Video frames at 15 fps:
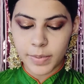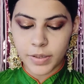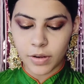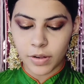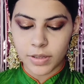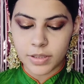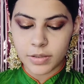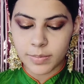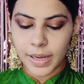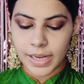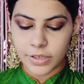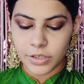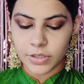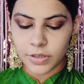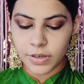but also
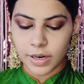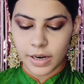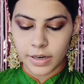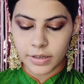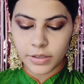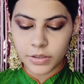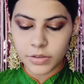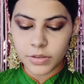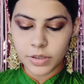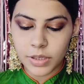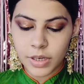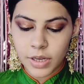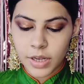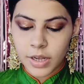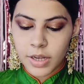matches your undertone.